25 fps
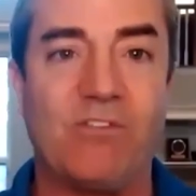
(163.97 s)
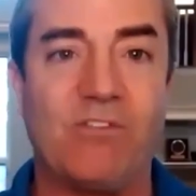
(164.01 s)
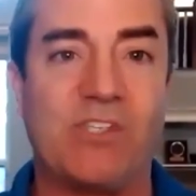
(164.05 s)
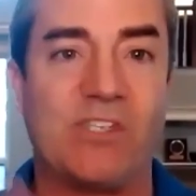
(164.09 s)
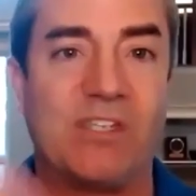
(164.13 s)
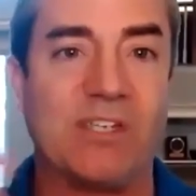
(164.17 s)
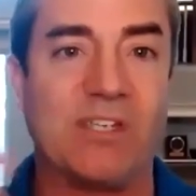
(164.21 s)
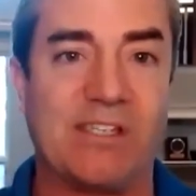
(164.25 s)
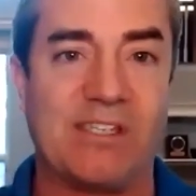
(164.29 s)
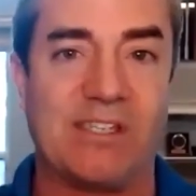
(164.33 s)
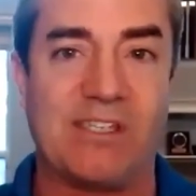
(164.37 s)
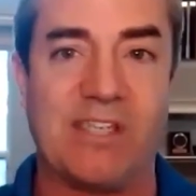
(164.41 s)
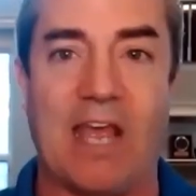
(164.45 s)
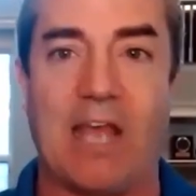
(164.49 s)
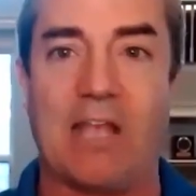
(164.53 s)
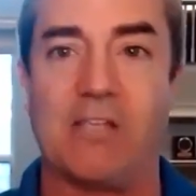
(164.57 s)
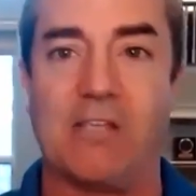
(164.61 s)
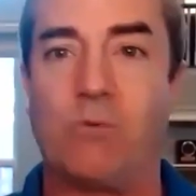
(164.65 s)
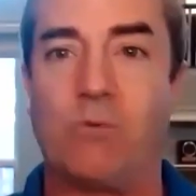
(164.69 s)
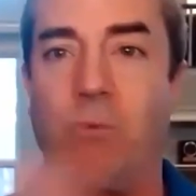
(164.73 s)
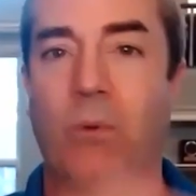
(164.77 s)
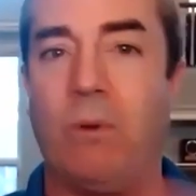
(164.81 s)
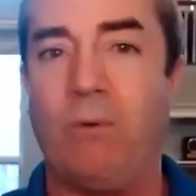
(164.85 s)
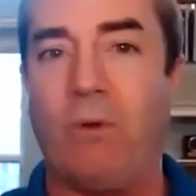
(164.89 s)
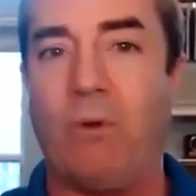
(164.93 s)

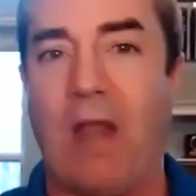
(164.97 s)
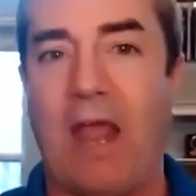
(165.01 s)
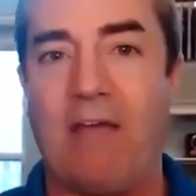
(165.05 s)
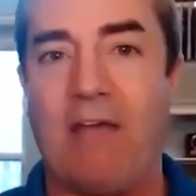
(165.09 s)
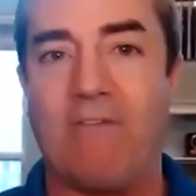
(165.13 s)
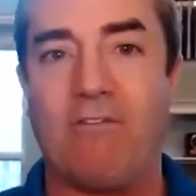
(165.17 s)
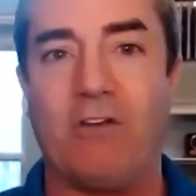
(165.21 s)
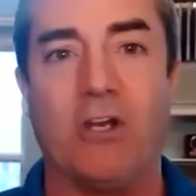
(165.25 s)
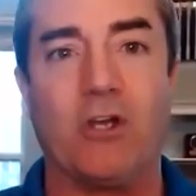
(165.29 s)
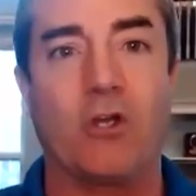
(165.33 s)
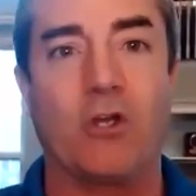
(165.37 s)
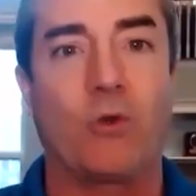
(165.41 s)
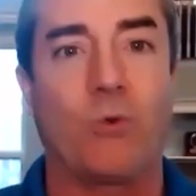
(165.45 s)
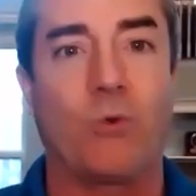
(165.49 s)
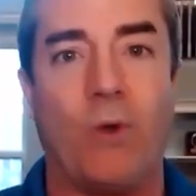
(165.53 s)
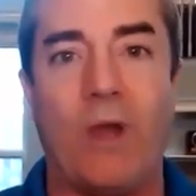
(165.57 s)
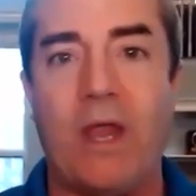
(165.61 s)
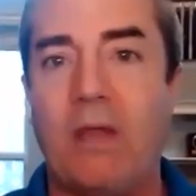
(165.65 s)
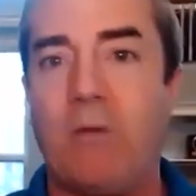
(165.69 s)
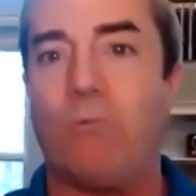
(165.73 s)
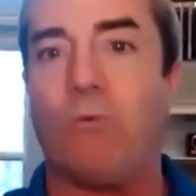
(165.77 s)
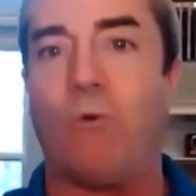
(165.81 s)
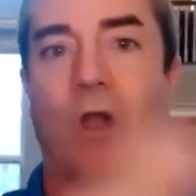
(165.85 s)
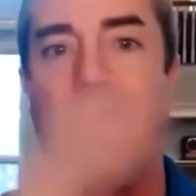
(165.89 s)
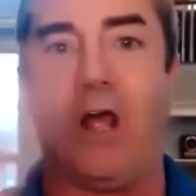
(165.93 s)
success. We were having a
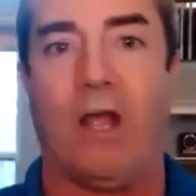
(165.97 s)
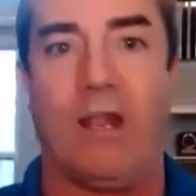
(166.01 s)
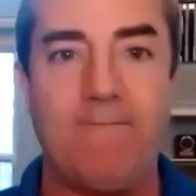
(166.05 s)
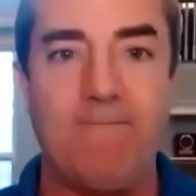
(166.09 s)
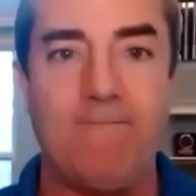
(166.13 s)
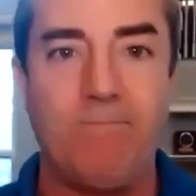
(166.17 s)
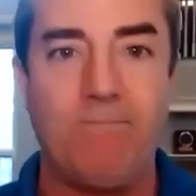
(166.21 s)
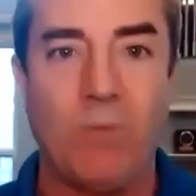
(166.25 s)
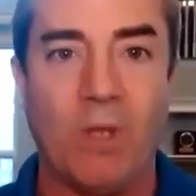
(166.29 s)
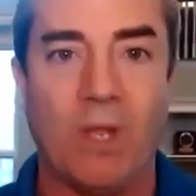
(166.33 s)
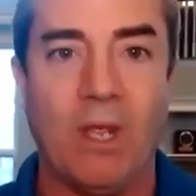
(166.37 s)
great run.